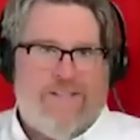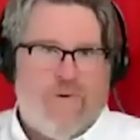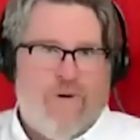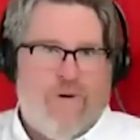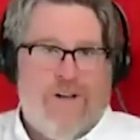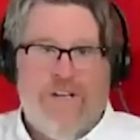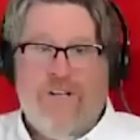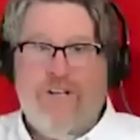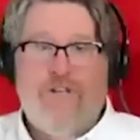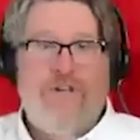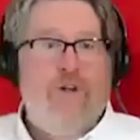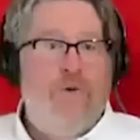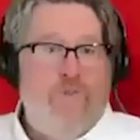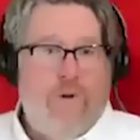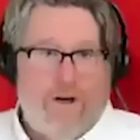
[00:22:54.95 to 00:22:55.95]
or
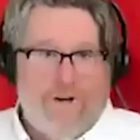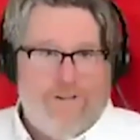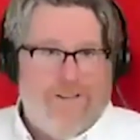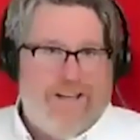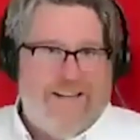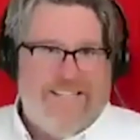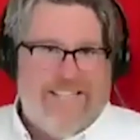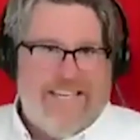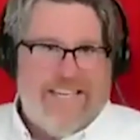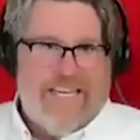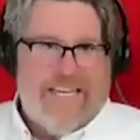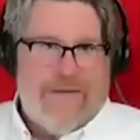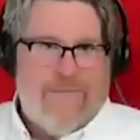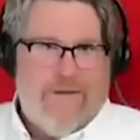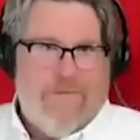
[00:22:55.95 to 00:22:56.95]
two water lines that
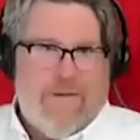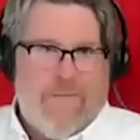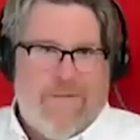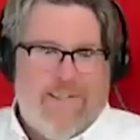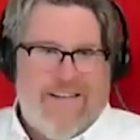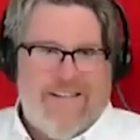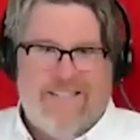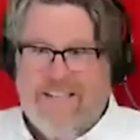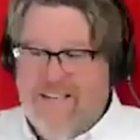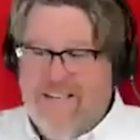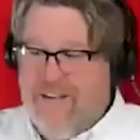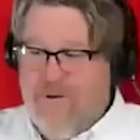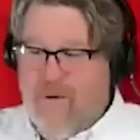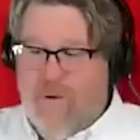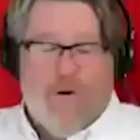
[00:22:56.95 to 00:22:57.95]
need to be replaced,
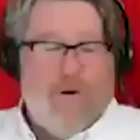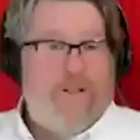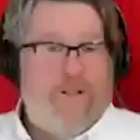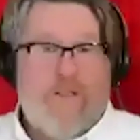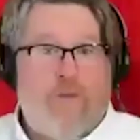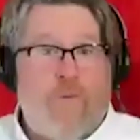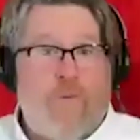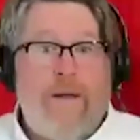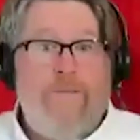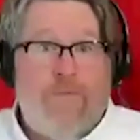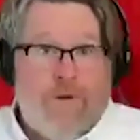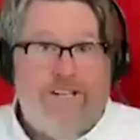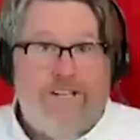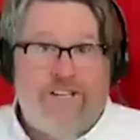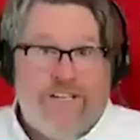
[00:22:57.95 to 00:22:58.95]
or three
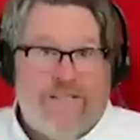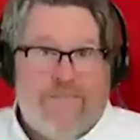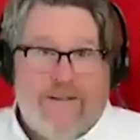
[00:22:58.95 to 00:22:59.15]
bridges?